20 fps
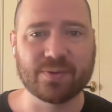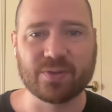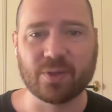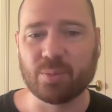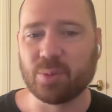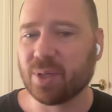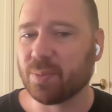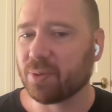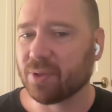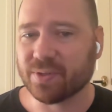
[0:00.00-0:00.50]
So
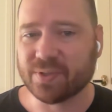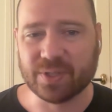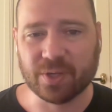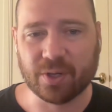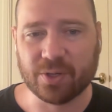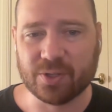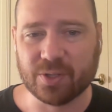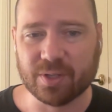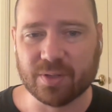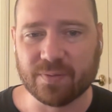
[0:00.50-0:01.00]
people are
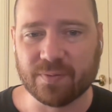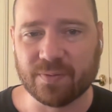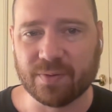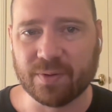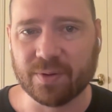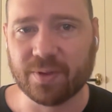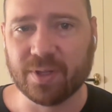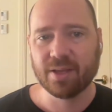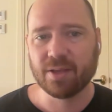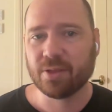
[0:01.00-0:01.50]
searching
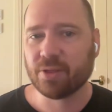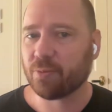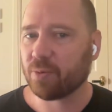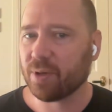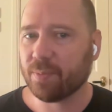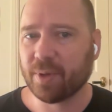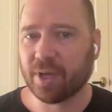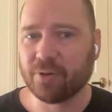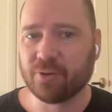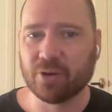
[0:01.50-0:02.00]
for
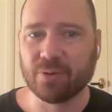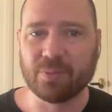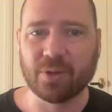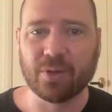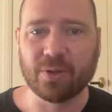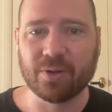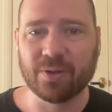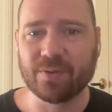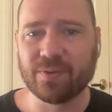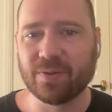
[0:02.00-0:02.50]
3-bedroom
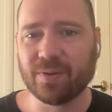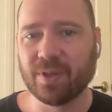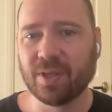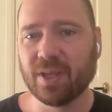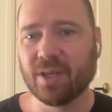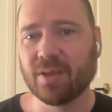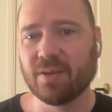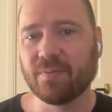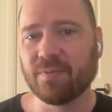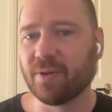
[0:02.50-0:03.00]
units
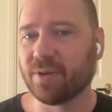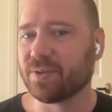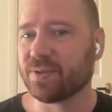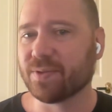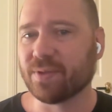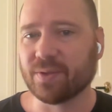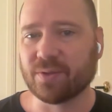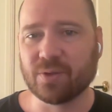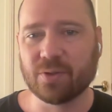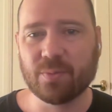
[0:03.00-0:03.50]
versus
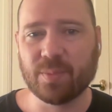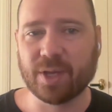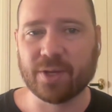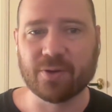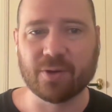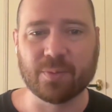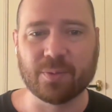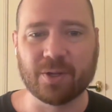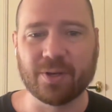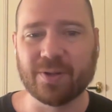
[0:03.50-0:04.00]
the
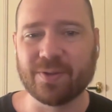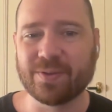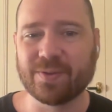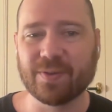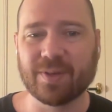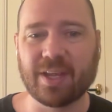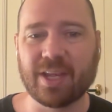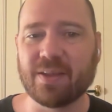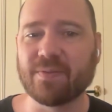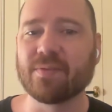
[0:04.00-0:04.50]
2-bedroom units,
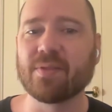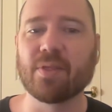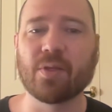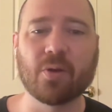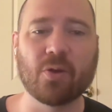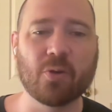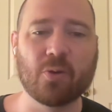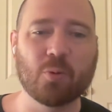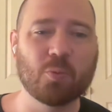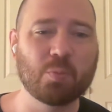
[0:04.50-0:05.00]
even
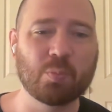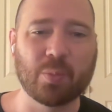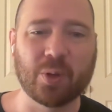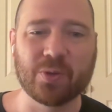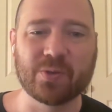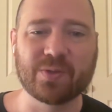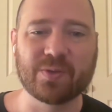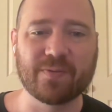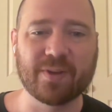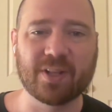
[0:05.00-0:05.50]
though
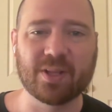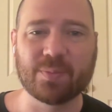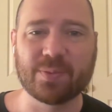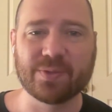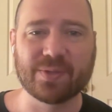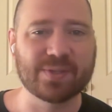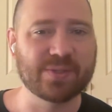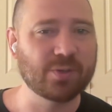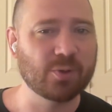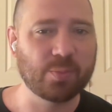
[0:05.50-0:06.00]
most developers
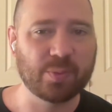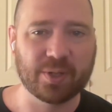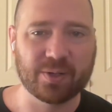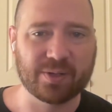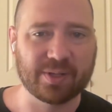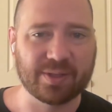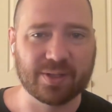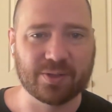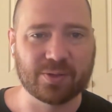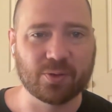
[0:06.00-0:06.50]
are still
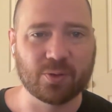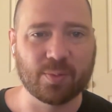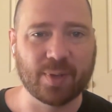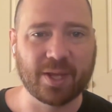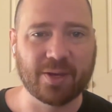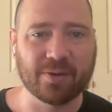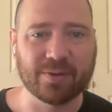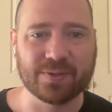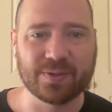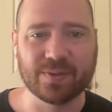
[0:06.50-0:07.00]
building the
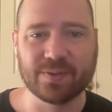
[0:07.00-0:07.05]
2-bedders.